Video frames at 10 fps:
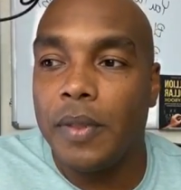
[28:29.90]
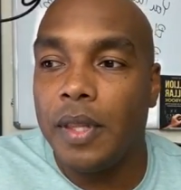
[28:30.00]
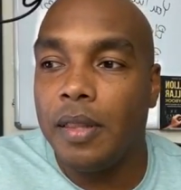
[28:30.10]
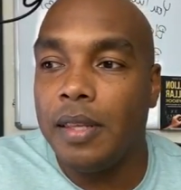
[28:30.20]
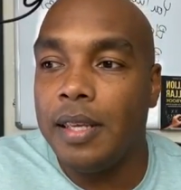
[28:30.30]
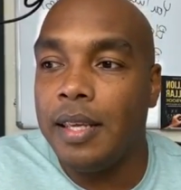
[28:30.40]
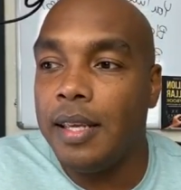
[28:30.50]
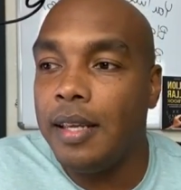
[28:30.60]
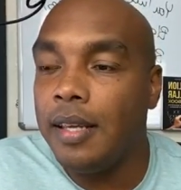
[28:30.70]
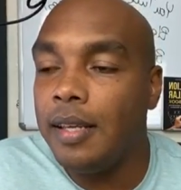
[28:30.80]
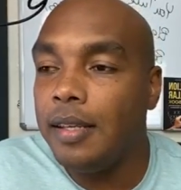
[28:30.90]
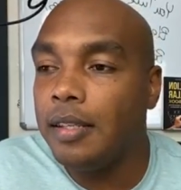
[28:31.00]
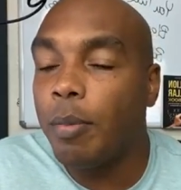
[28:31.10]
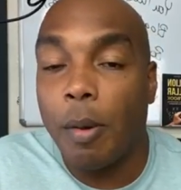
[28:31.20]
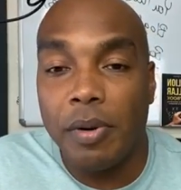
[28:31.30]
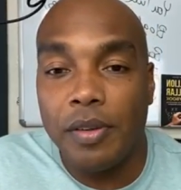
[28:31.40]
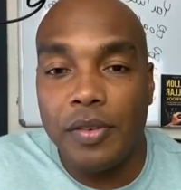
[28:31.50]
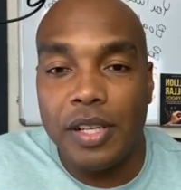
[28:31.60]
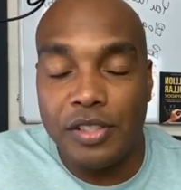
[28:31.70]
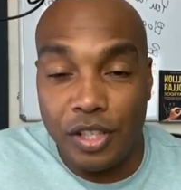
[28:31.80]
the Department of
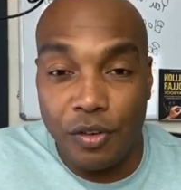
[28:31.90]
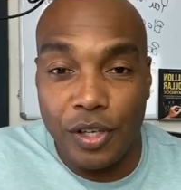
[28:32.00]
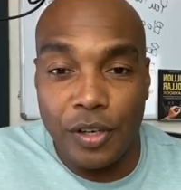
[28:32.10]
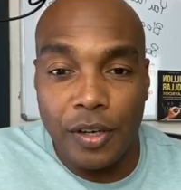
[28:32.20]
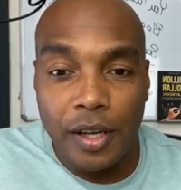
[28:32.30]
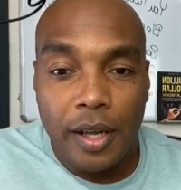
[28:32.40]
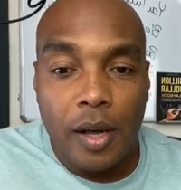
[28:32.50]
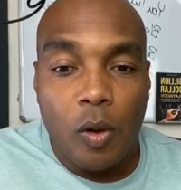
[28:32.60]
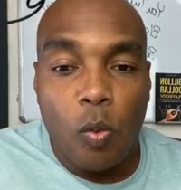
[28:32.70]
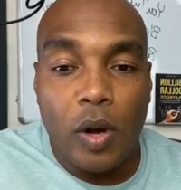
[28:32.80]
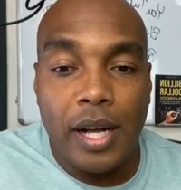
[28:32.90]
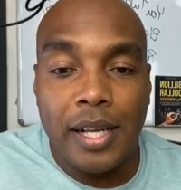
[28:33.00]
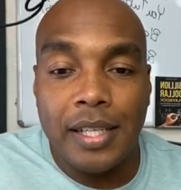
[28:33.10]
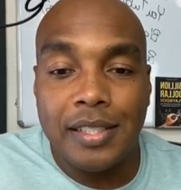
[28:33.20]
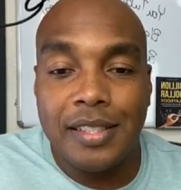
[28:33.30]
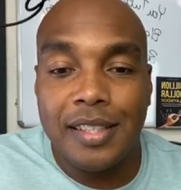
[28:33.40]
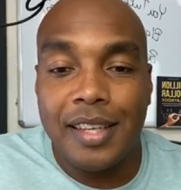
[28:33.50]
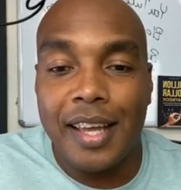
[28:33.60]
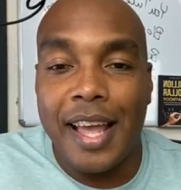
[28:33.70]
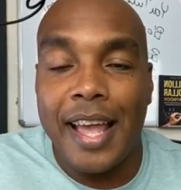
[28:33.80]
Interior was
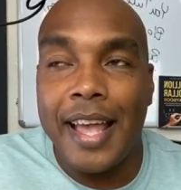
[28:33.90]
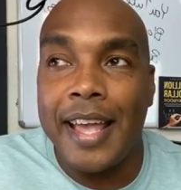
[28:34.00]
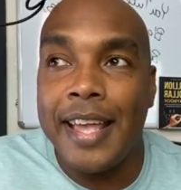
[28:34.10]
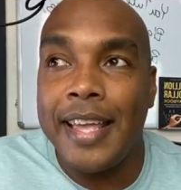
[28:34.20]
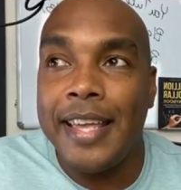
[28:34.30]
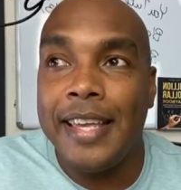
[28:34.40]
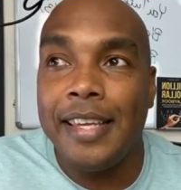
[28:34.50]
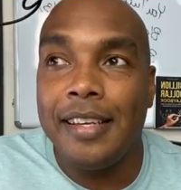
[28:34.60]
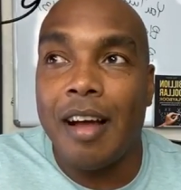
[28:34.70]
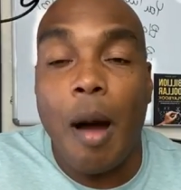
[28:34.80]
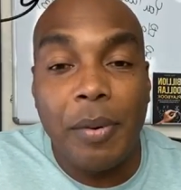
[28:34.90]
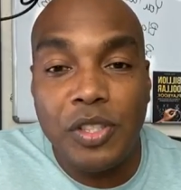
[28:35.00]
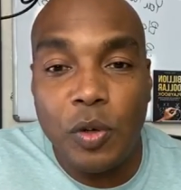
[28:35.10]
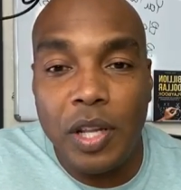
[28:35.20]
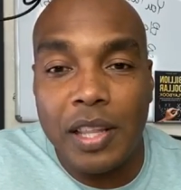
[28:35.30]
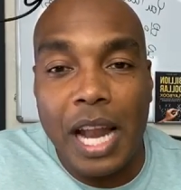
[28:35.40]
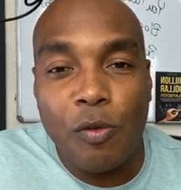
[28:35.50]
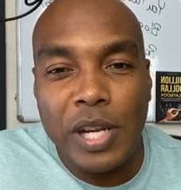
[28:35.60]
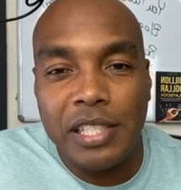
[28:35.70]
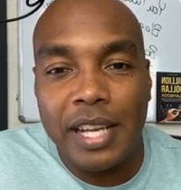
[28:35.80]
a opportunity that I
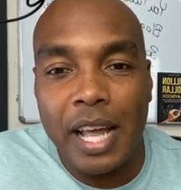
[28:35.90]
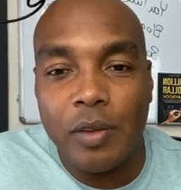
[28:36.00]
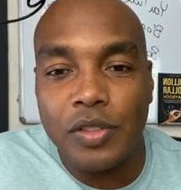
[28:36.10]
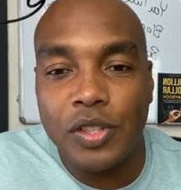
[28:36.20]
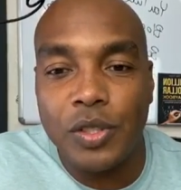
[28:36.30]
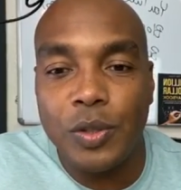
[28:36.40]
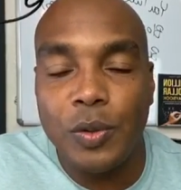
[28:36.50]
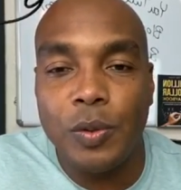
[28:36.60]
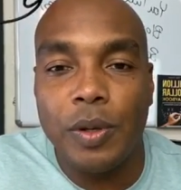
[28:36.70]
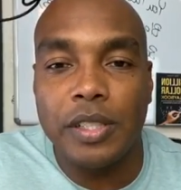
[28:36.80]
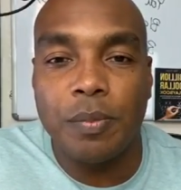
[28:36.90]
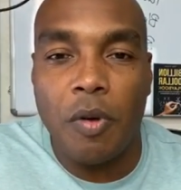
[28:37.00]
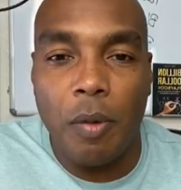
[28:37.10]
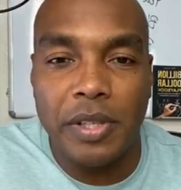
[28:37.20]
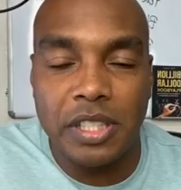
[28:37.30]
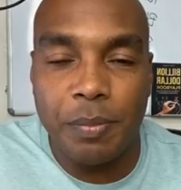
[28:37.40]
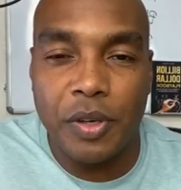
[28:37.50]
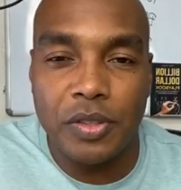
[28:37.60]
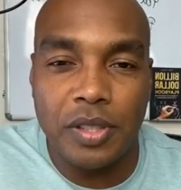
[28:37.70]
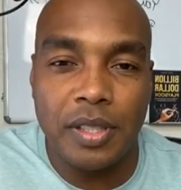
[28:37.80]
reached out to a small business
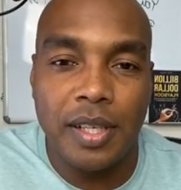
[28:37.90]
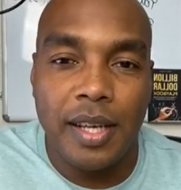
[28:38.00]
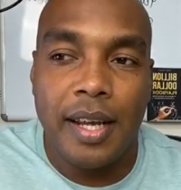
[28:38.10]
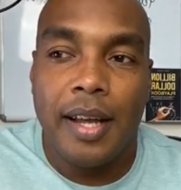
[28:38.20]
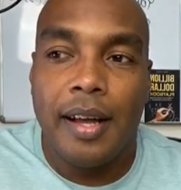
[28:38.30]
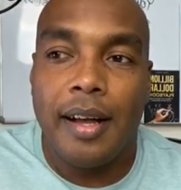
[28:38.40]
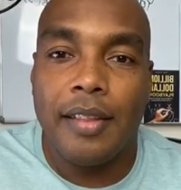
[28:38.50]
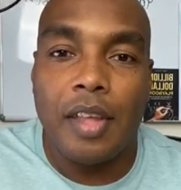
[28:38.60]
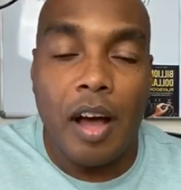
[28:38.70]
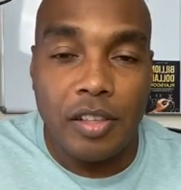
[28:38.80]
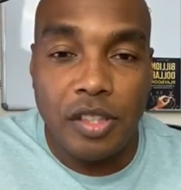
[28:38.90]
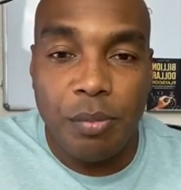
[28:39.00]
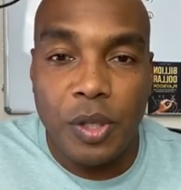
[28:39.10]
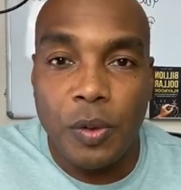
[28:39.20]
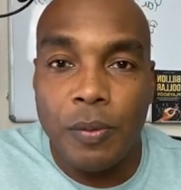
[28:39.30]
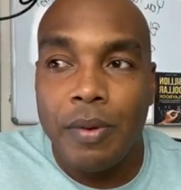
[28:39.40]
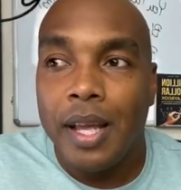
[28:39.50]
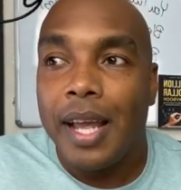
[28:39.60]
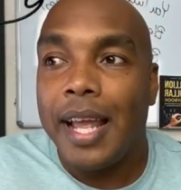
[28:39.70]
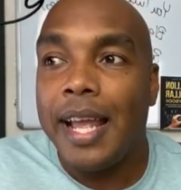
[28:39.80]
person, the OSDBU,
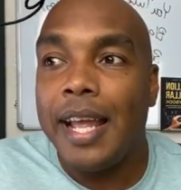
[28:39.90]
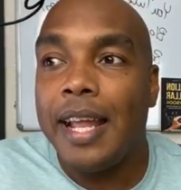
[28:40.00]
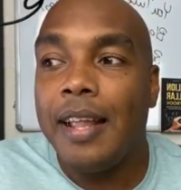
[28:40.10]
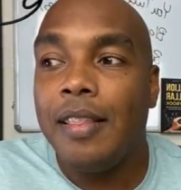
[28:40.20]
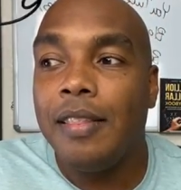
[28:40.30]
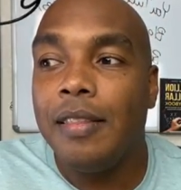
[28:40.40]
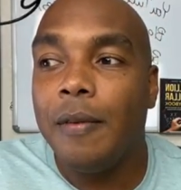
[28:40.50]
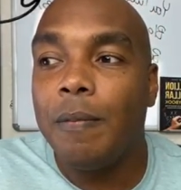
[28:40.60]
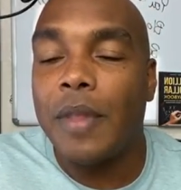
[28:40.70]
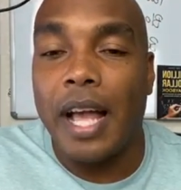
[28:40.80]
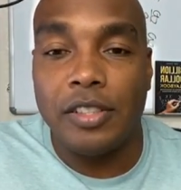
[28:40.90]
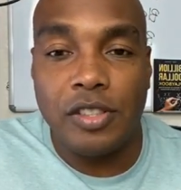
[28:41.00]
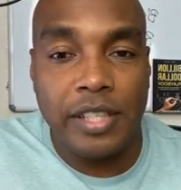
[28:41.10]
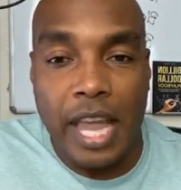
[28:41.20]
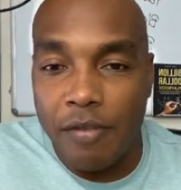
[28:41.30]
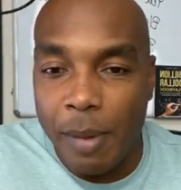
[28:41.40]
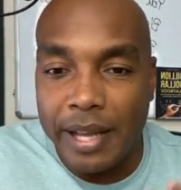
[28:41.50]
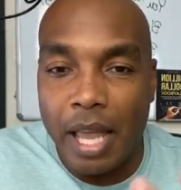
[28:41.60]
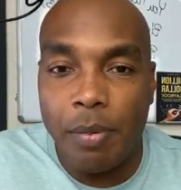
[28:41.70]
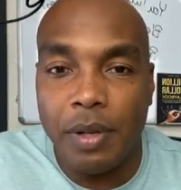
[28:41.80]
and I gave him my
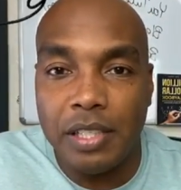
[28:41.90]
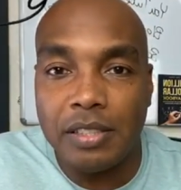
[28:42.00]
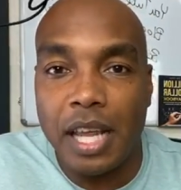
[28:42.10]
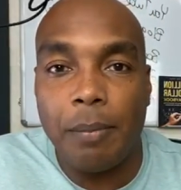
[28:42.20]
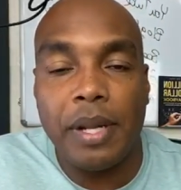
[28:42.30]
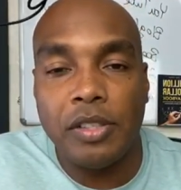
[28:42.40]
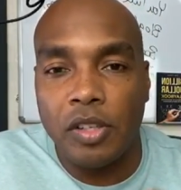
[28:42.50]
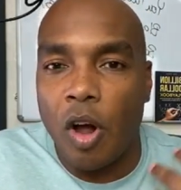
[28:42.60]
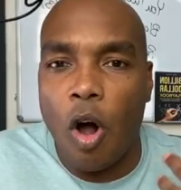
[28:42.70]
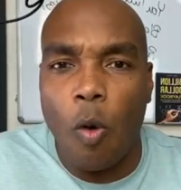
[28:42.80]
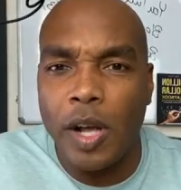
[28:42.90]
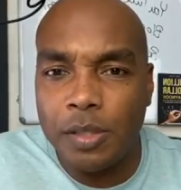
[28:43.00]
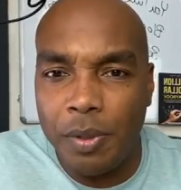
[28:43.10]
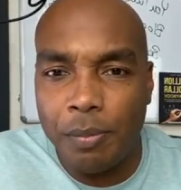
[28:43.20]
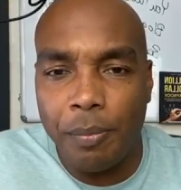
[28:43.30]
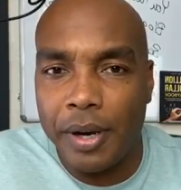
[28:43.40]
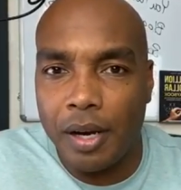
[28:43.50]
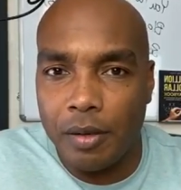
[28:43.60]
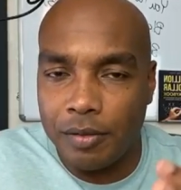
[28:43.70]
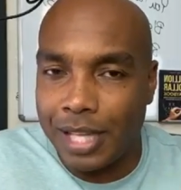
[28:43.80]
capability statement. Always be
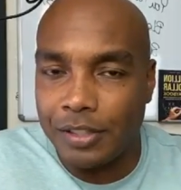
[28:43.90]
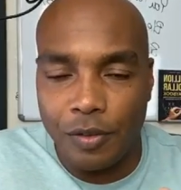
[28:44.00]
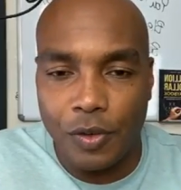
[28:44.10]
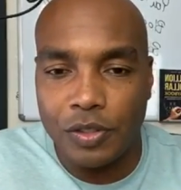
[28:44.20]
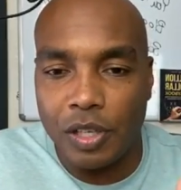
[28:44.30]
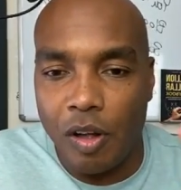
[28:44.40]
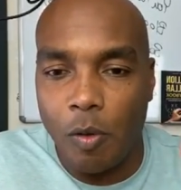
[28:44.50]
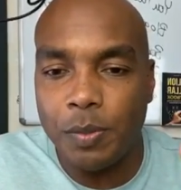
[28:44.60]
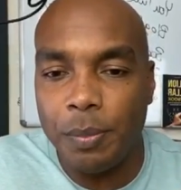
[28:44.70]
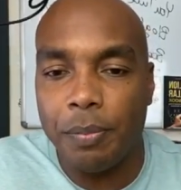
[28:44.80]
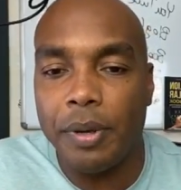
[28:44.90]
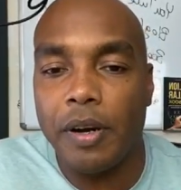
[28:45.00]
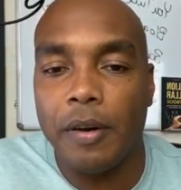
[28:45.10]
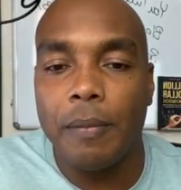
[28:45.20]
prepared. That's the first thing. Always be prepared.